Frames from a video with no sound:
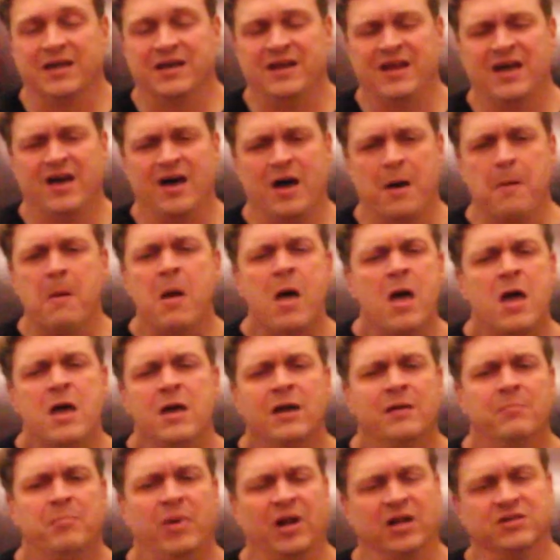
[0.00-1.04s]
And
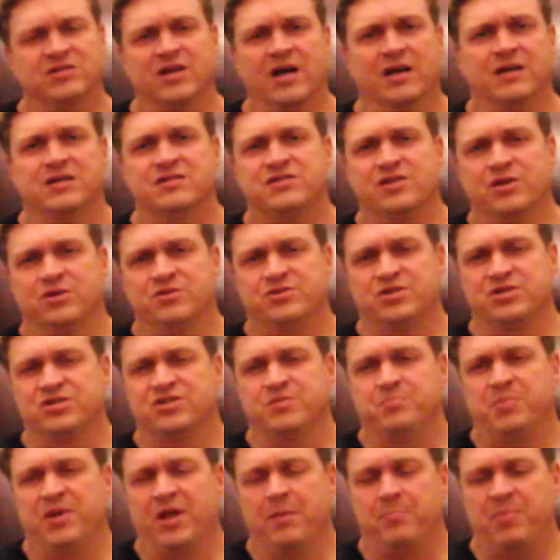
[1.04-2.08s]
Peloton considers this
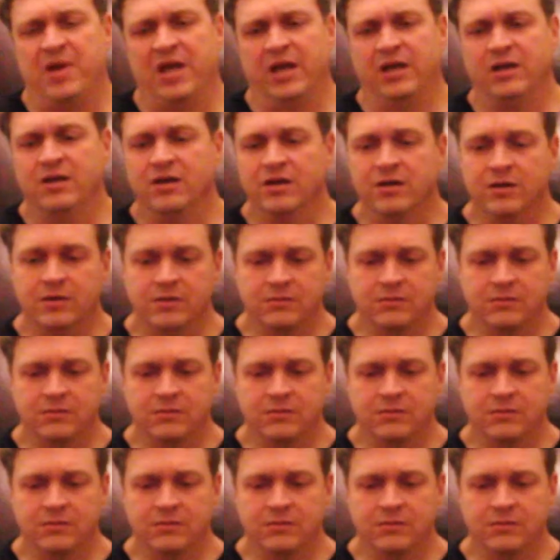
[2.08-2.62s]
to be a big